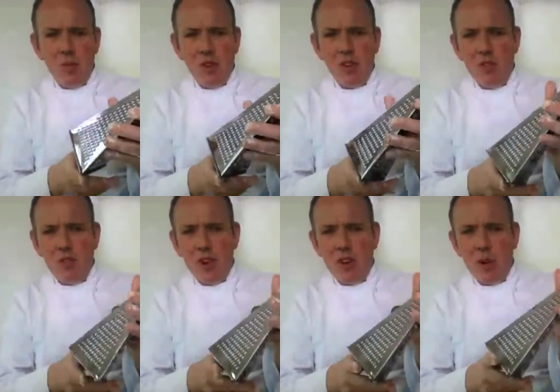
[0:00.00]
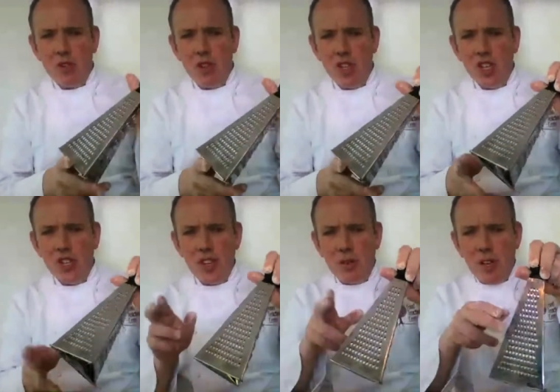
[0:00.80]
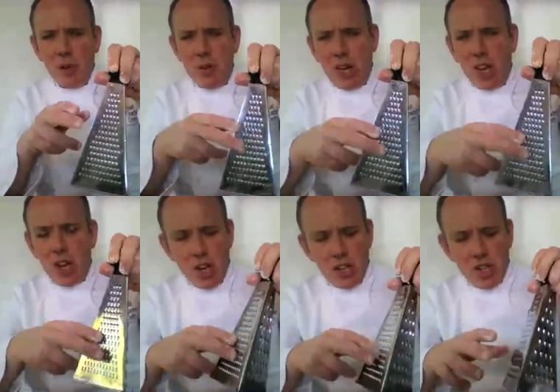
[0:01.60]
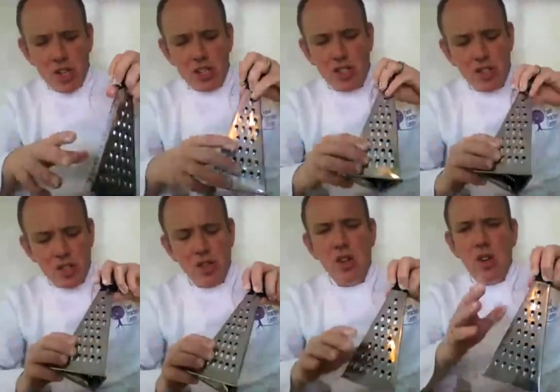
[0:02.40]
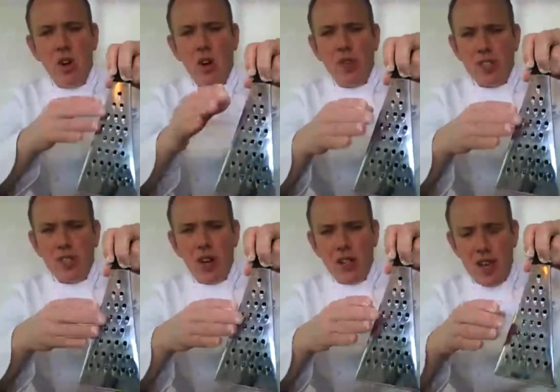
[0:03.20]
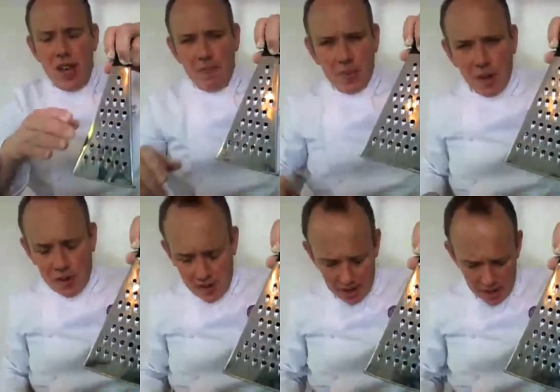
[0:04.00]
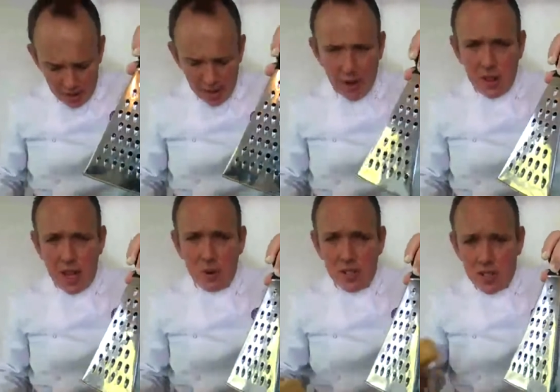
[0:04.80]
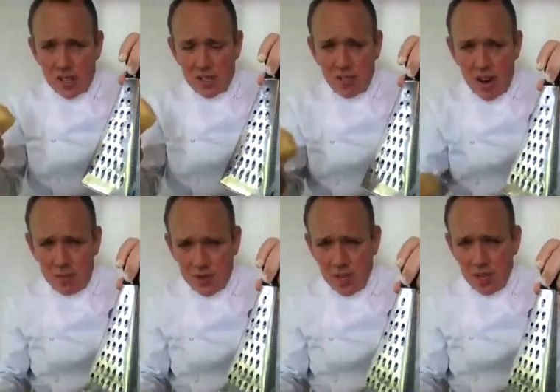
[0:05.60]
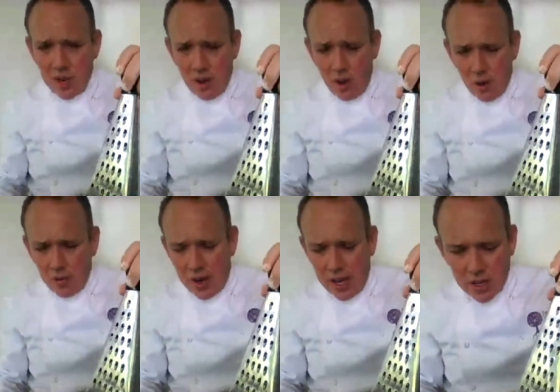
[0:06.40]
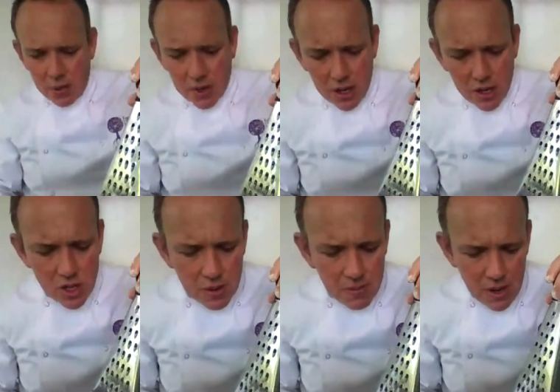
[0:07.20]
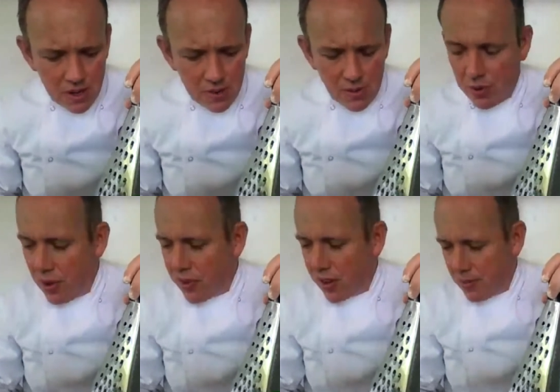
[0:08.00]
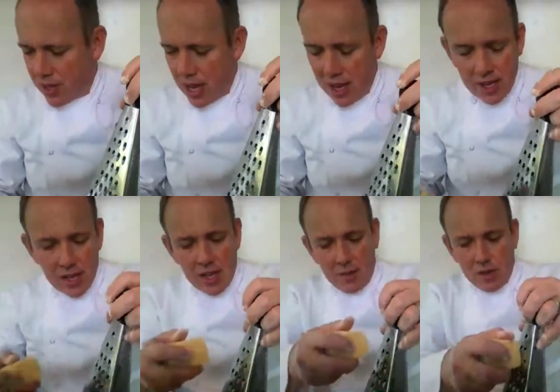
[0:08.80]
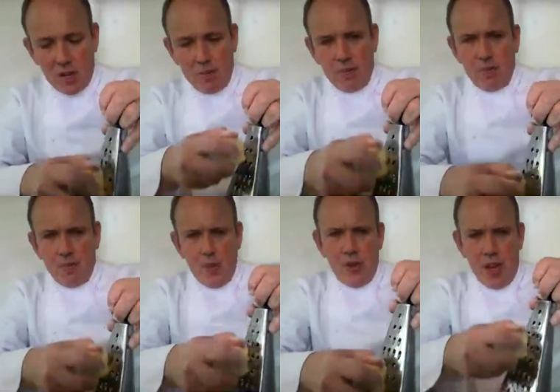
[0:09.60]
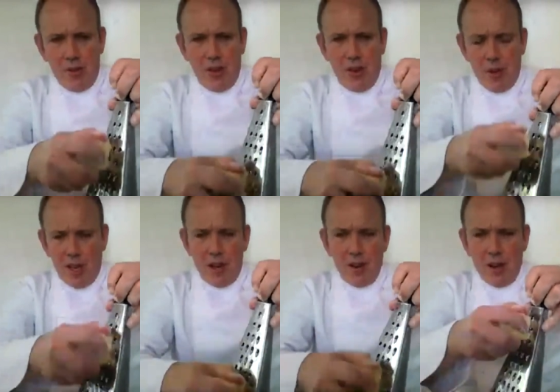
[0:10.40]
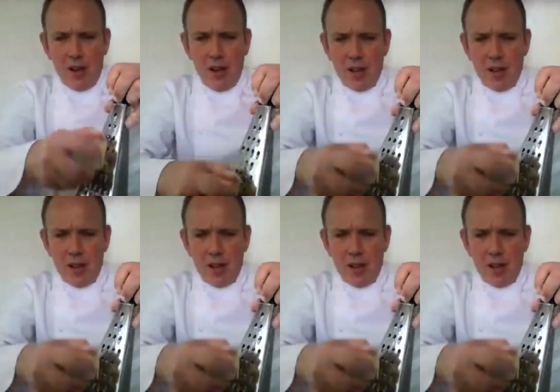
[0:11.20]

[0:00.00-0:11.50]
If you've got an option on your cheese grater, I'm going to go with the largest of the sides there. Okay, and I'm going to go in there with 60 grams of it. So I'm going to just measure. Sorry, 50 grams there. I'm just going to do that. There we go.